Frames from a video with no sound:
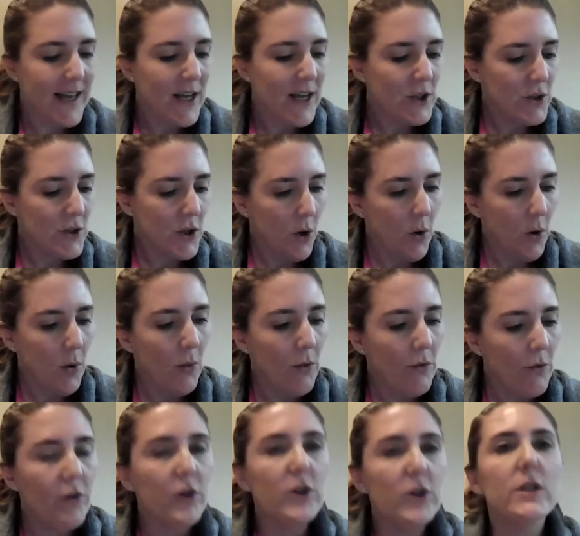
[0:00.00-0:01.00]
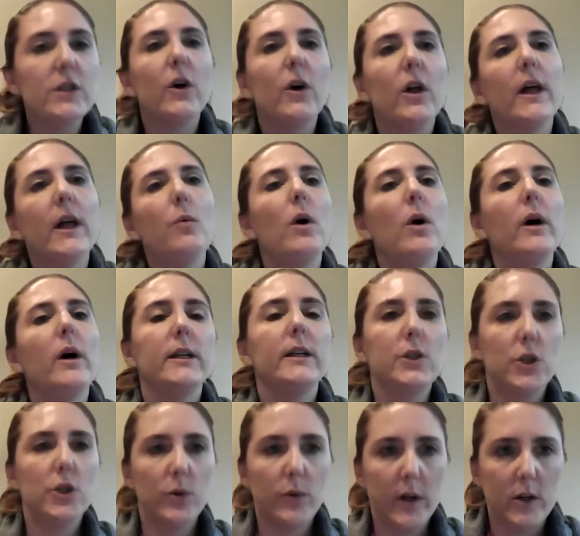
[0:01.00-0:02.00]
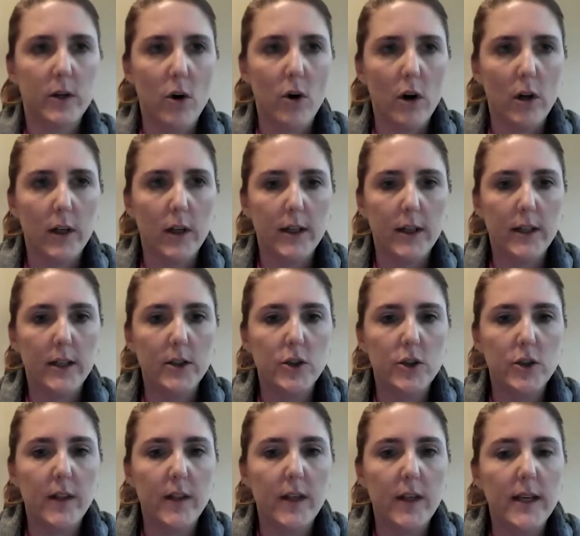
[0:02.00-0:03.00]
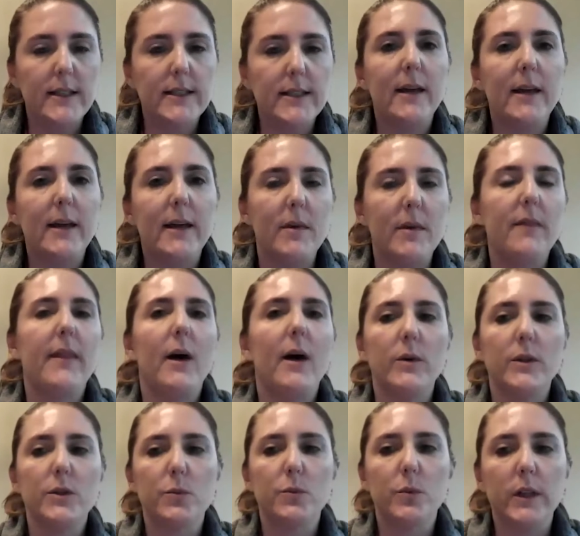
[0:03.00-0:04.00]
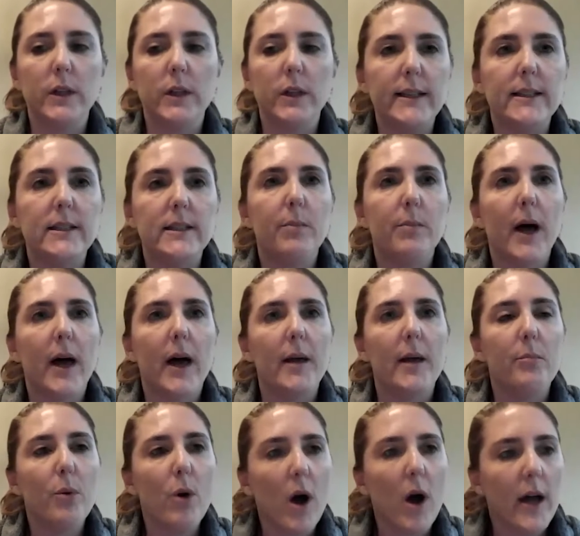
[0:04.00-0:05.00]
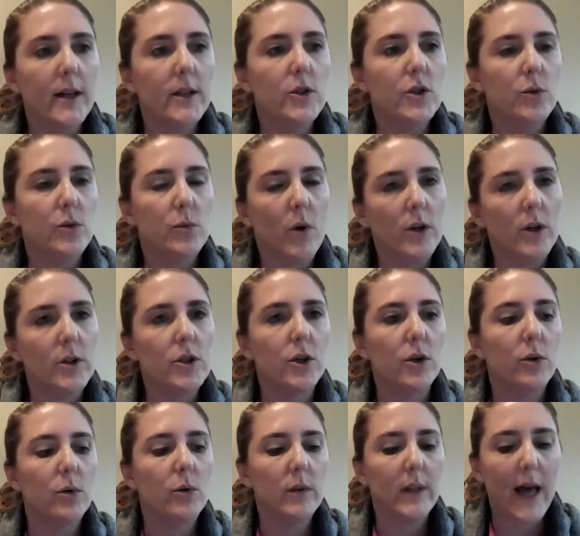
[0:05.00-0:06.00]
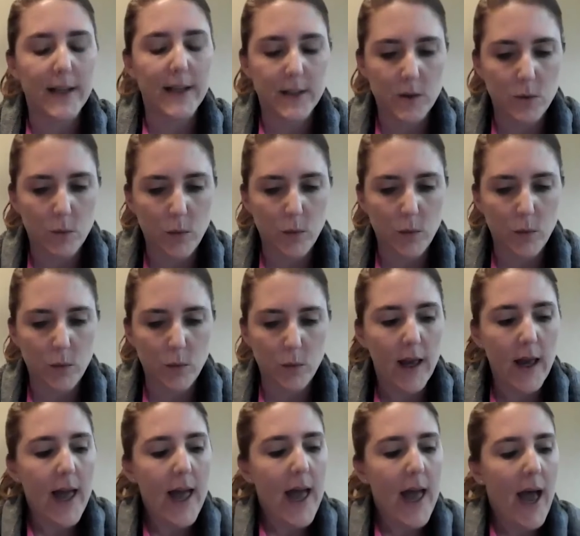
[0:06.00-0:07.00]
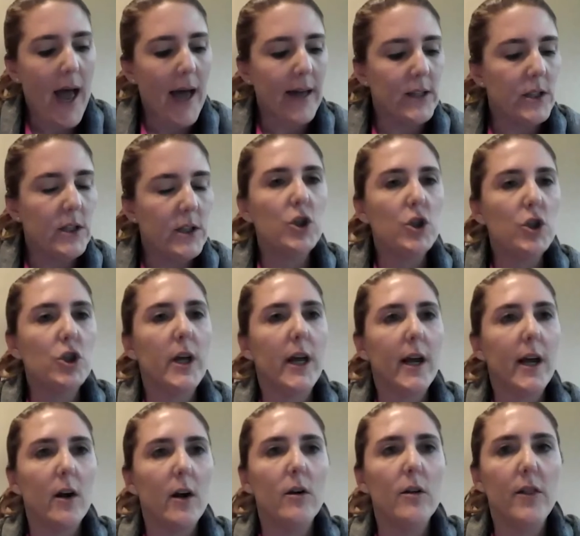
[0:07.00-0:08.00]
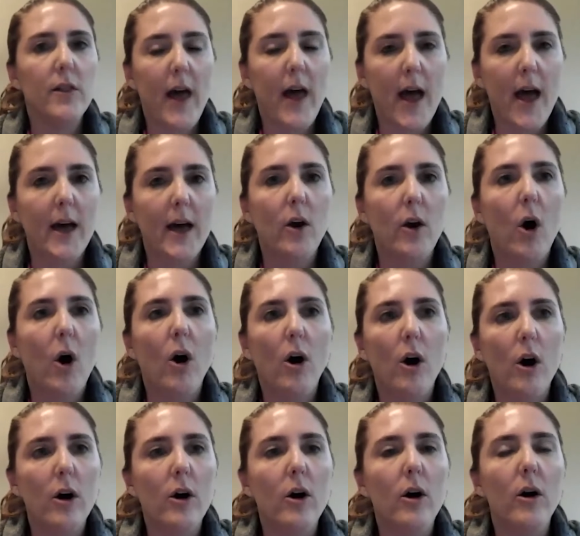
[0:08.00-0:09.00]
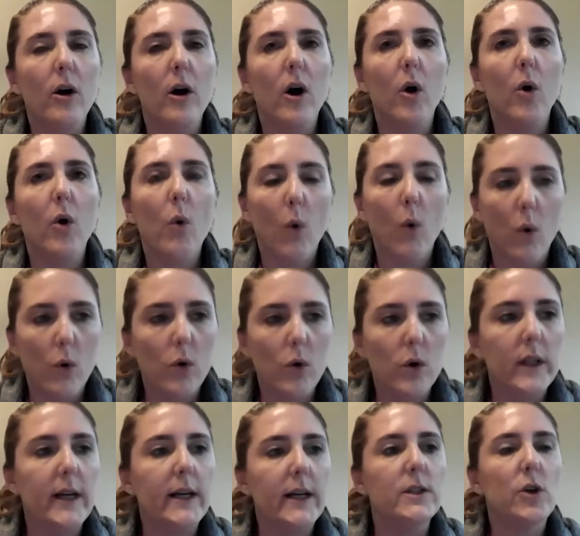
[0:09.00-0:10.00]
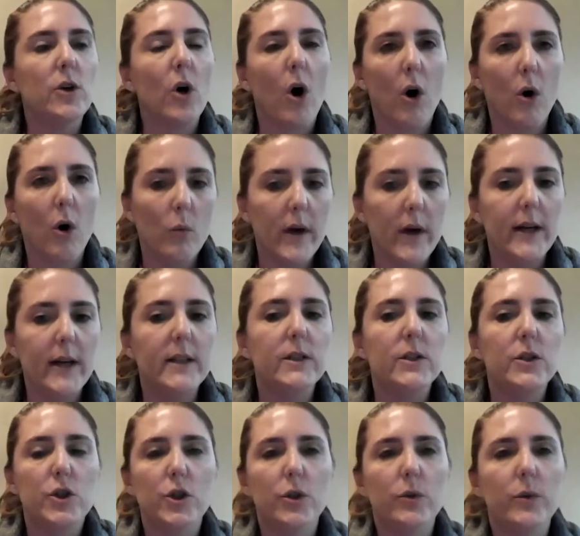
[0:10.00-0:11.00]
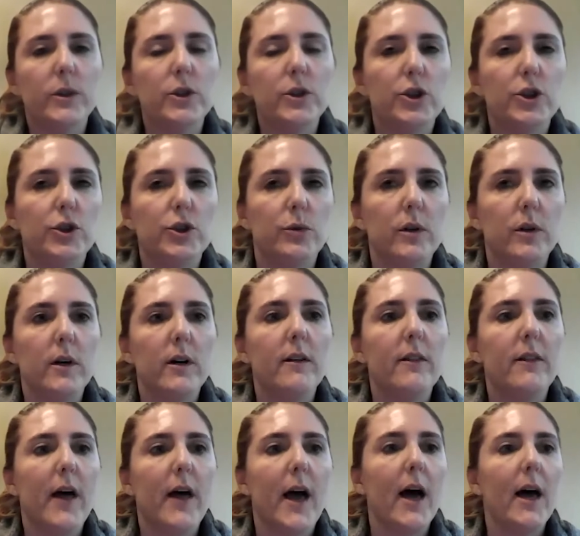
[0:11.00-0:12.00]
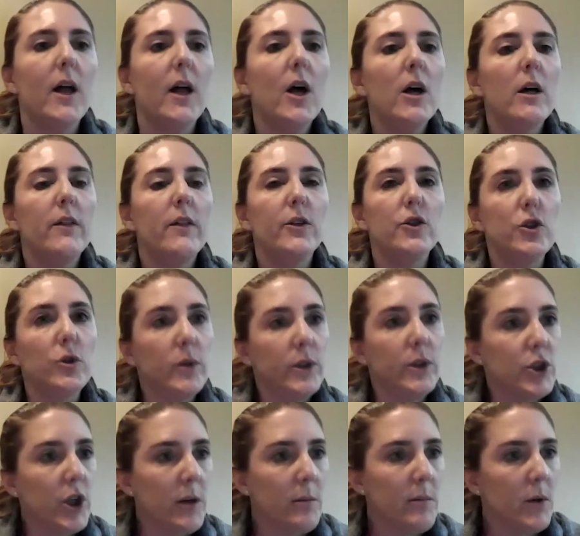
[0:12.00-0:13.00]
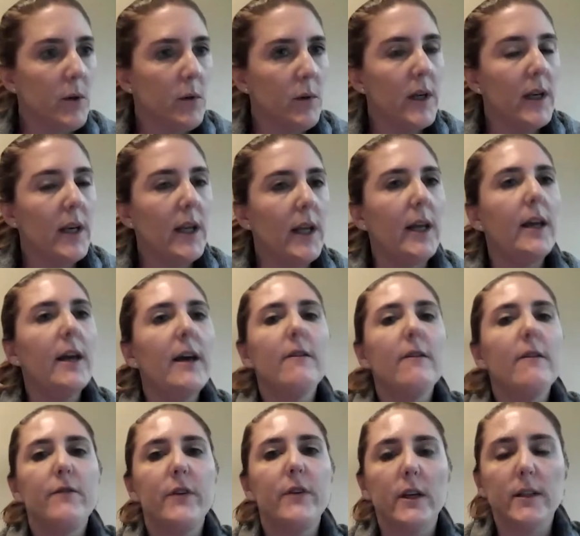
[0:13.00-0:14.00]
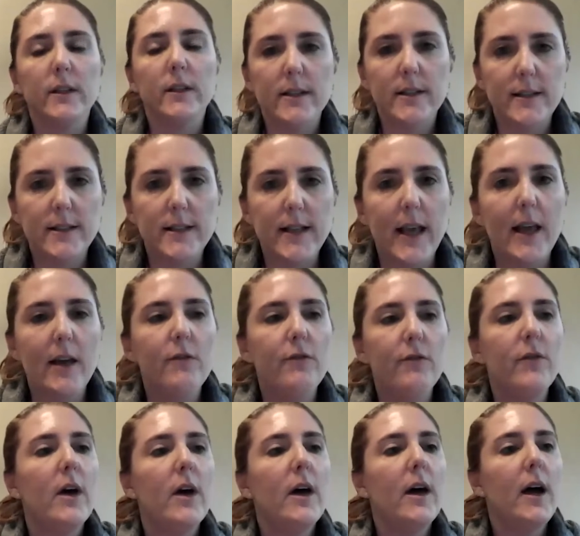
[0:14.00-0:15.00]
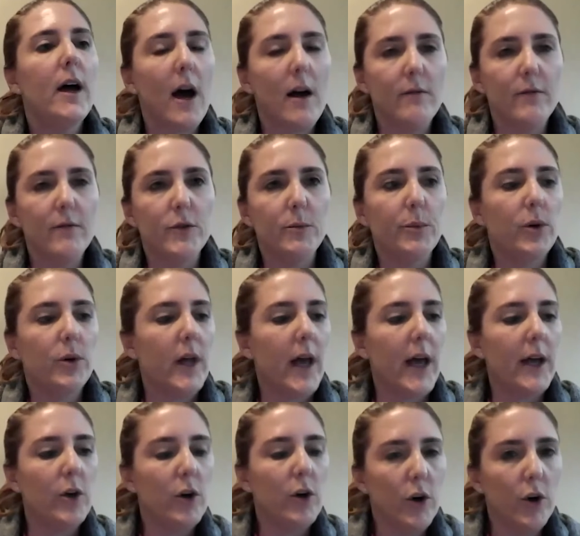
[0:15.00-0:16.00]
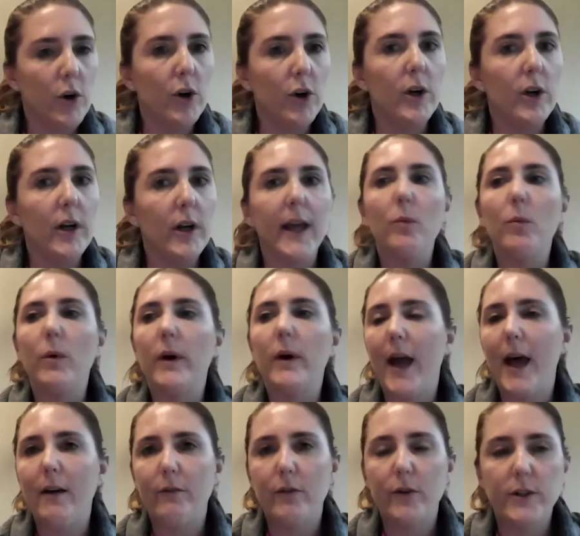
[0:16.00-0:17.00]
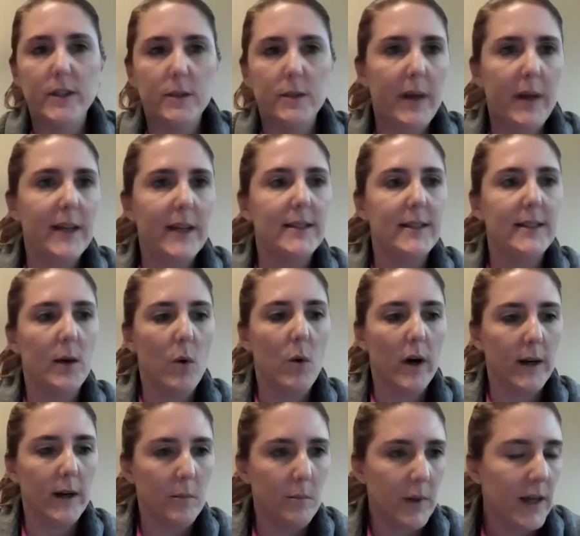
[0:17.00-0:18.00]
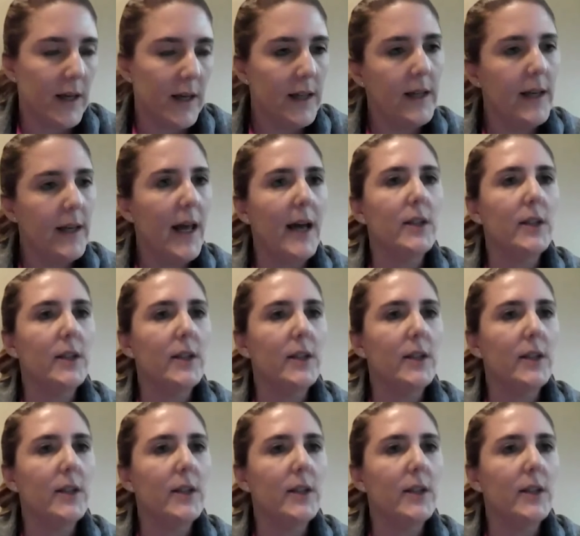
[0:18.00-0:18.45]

So first of all, I wanted to acknowledge the statement that was released by Pride Toronto last week, and to share that our goal is always to ensure that the Jewish community feels safe, comfortable, and heard in whatever space they want to be in.